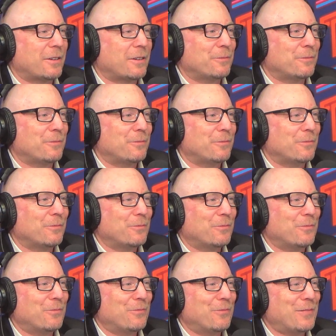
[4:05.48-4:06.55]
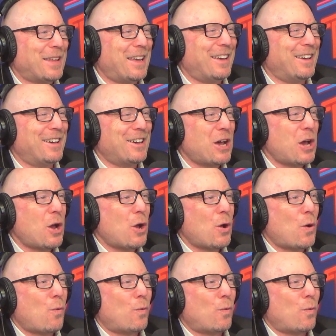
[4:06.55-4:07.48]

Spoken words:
Do you go to Disney World? Is that where you go?